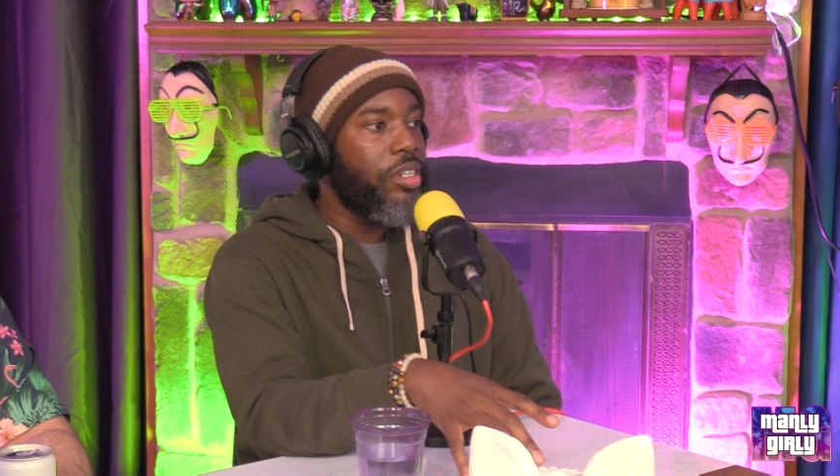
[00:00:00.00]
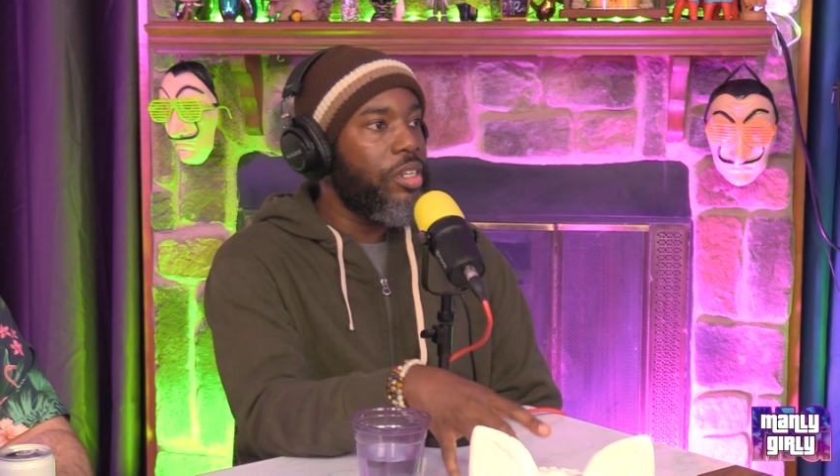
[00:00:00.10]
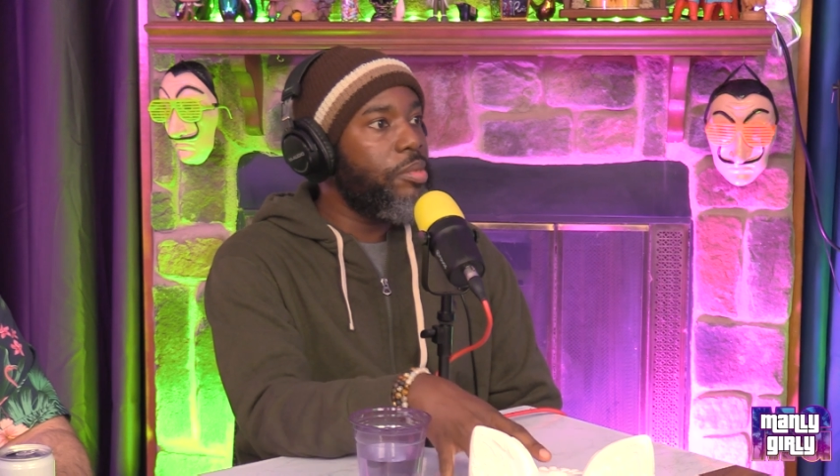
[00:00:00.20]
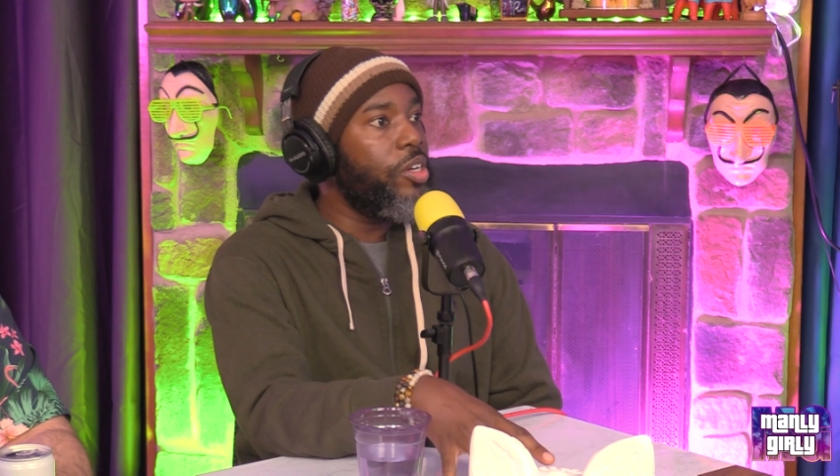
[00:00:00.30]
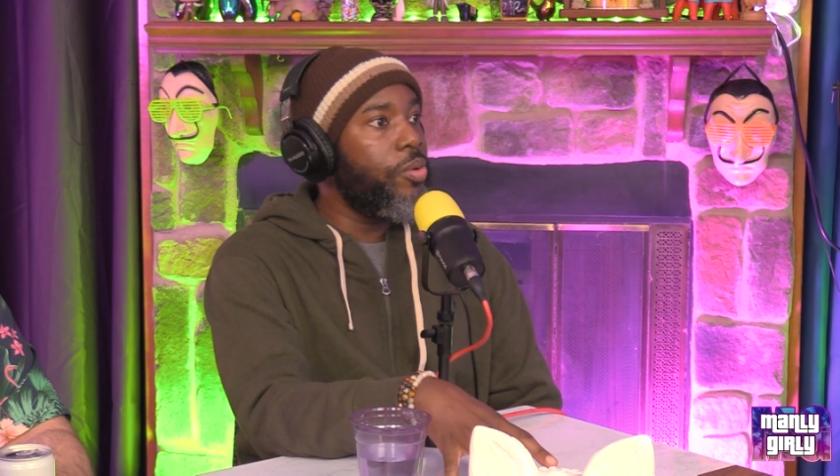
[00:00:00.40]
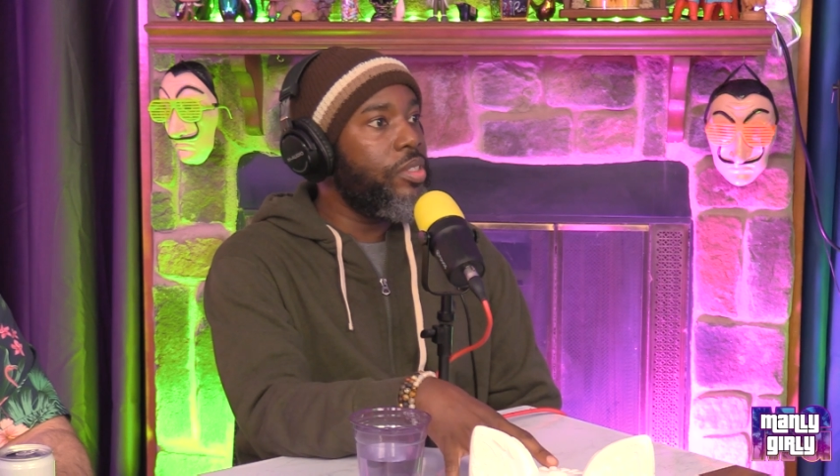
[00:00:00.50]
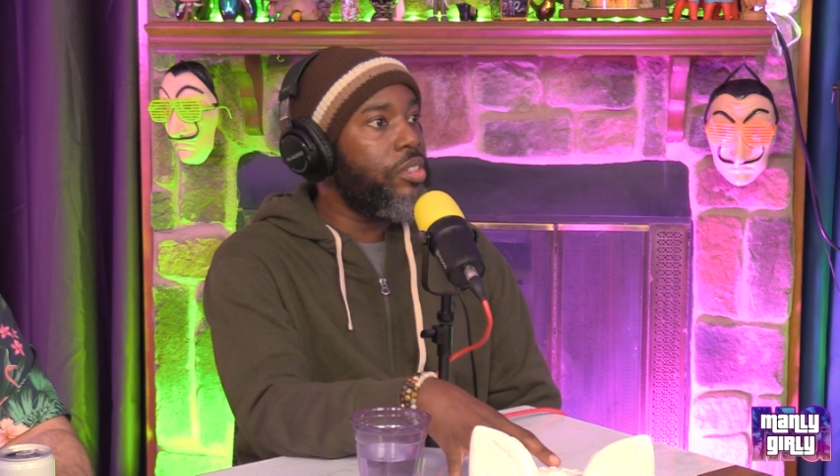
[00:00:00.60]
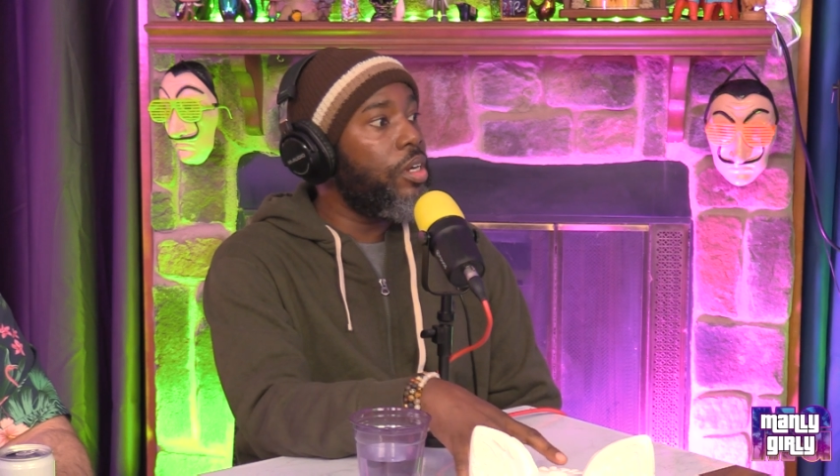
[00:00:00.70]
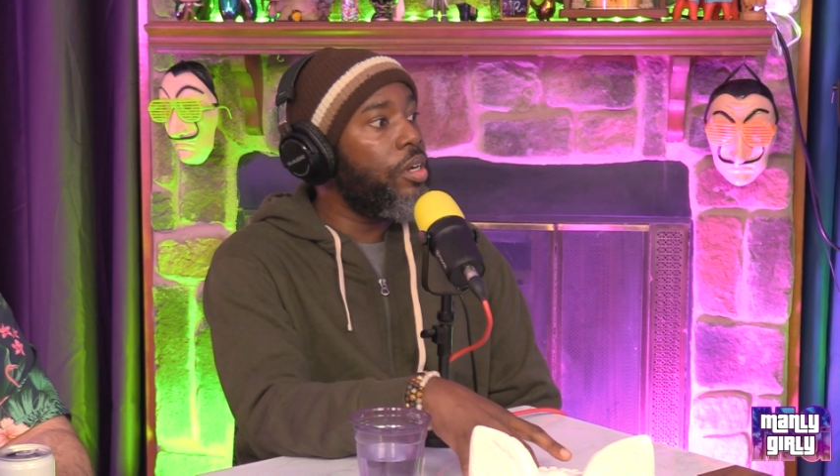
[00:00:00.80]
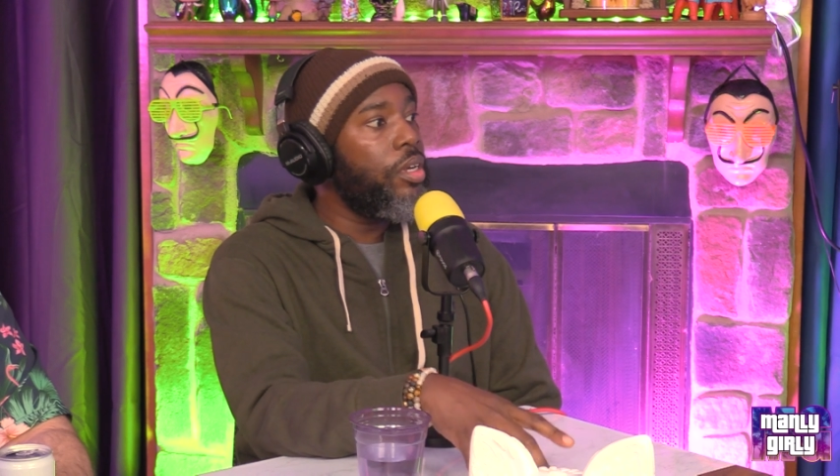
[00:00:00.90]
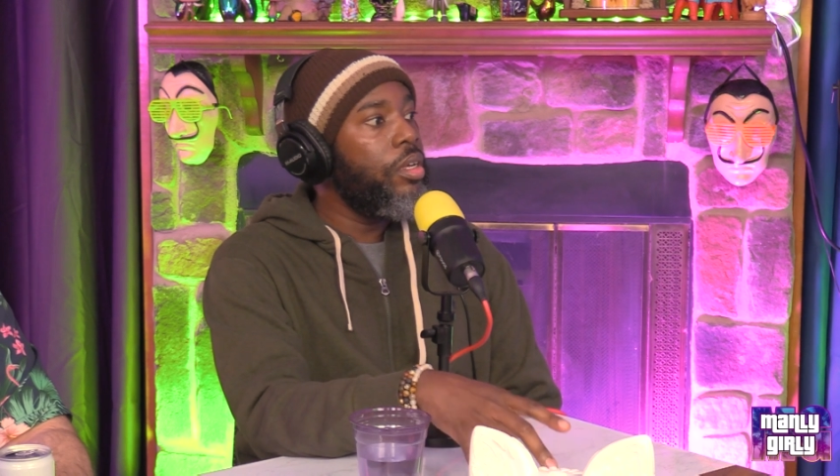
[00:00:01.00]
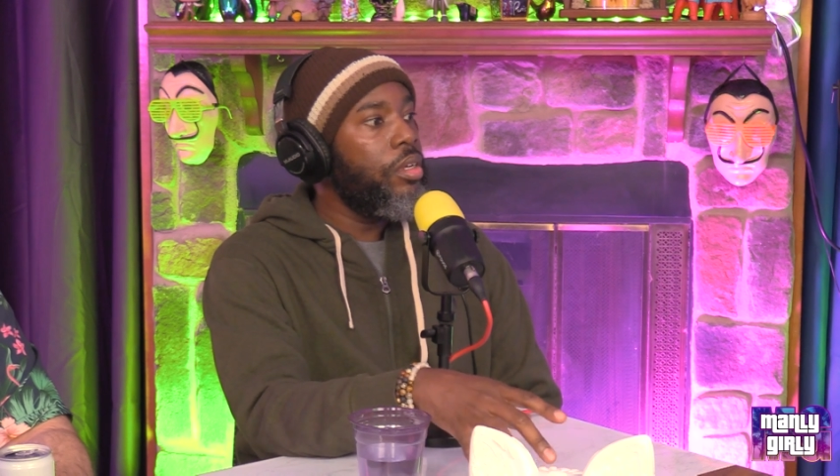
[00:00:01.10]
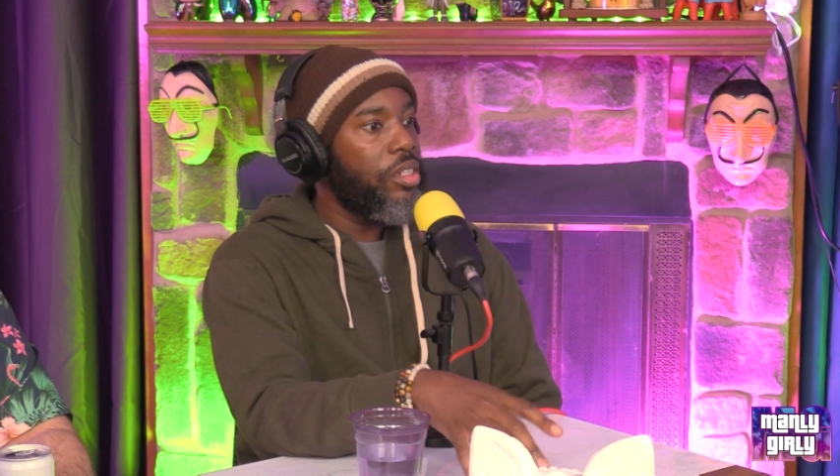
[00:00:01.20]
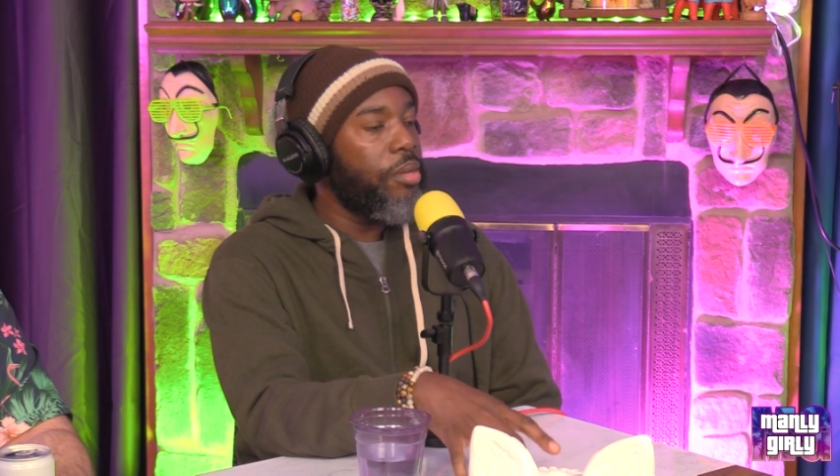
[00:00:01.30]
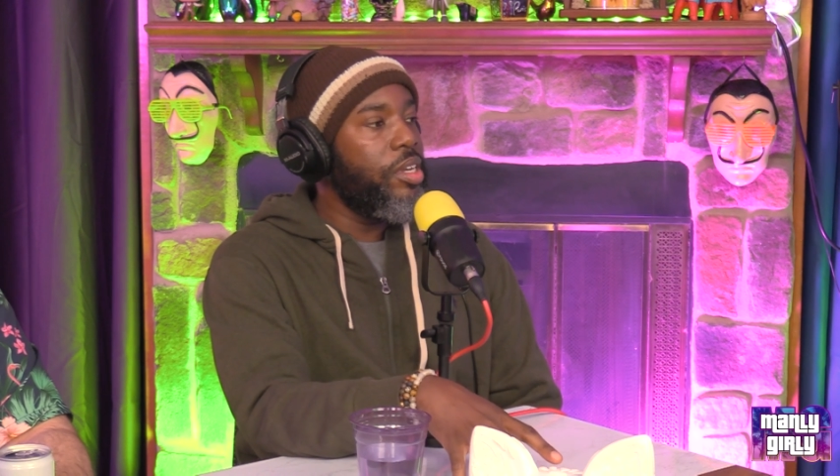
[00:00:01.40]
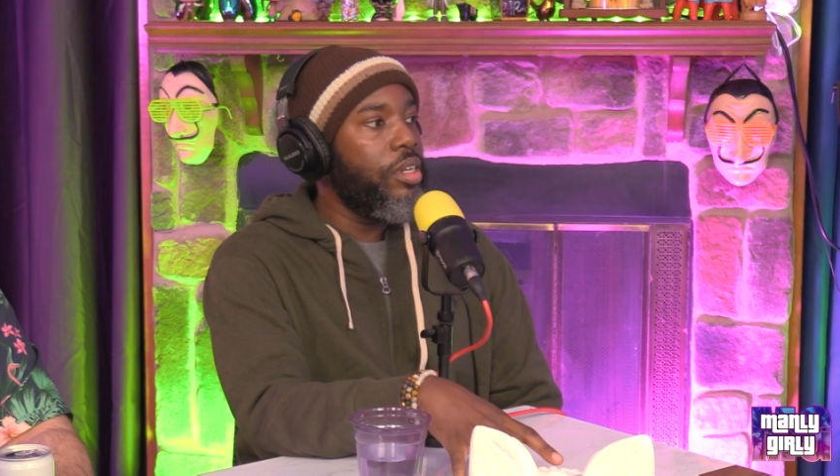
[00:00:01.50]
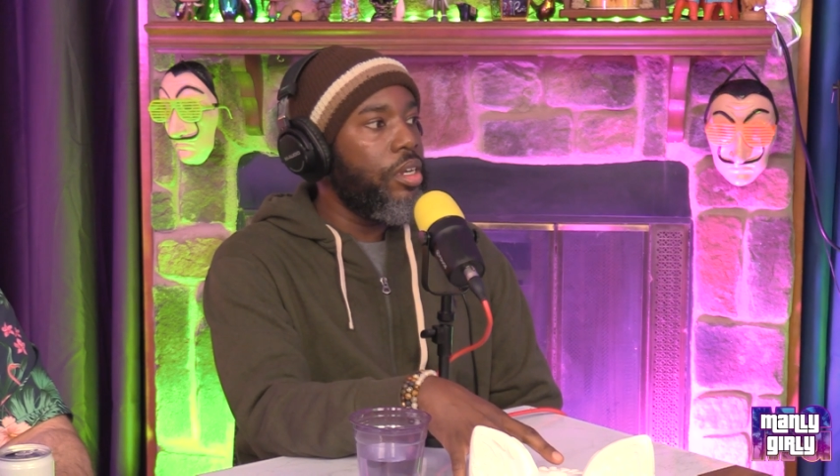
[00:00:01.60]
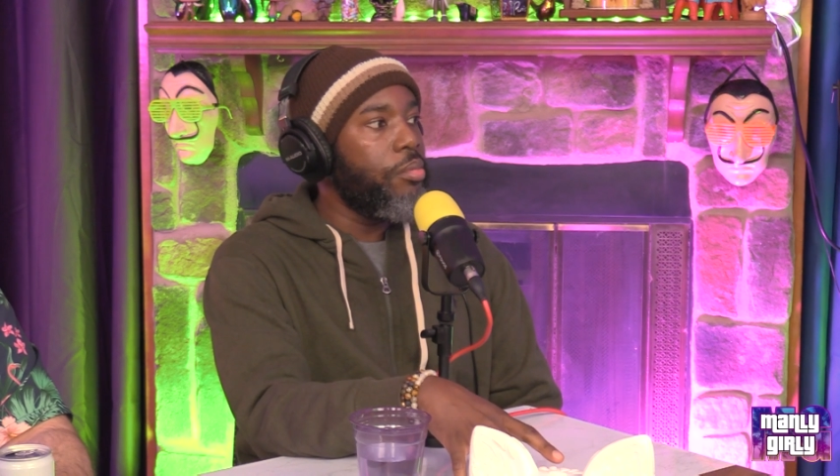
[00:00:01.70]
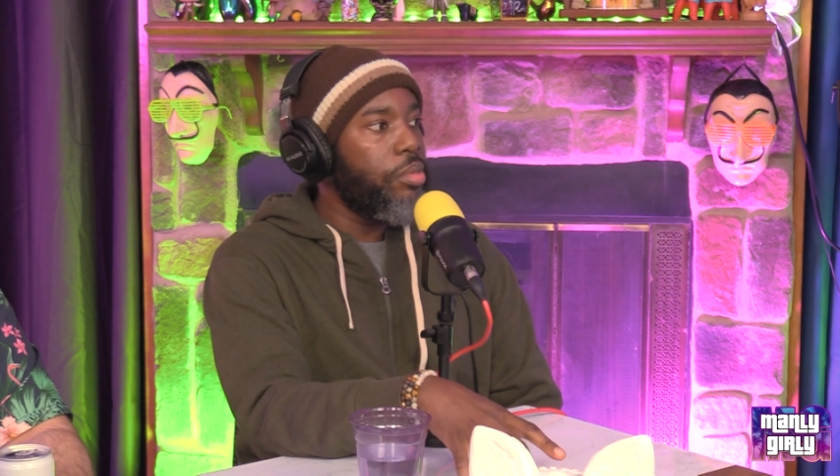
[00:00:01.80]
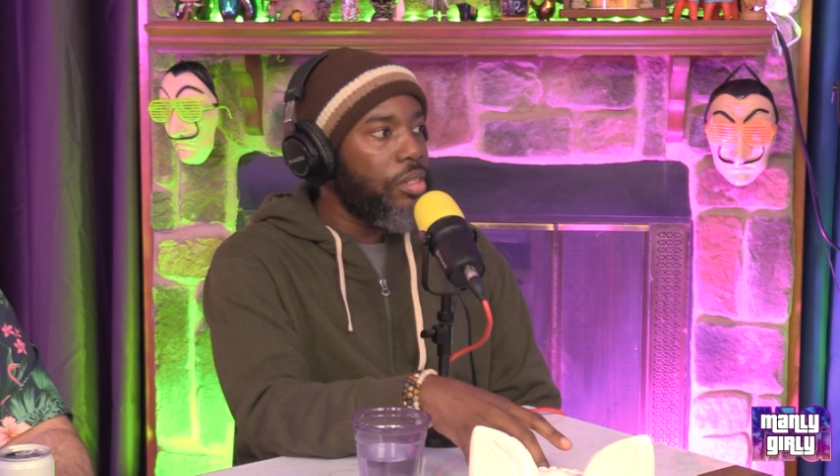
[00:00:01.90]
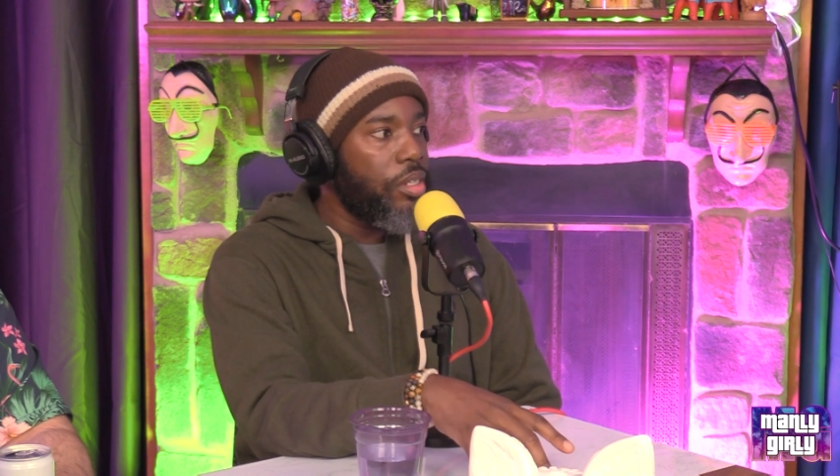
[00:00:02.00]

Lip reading: Let me go and tell her, give me your number.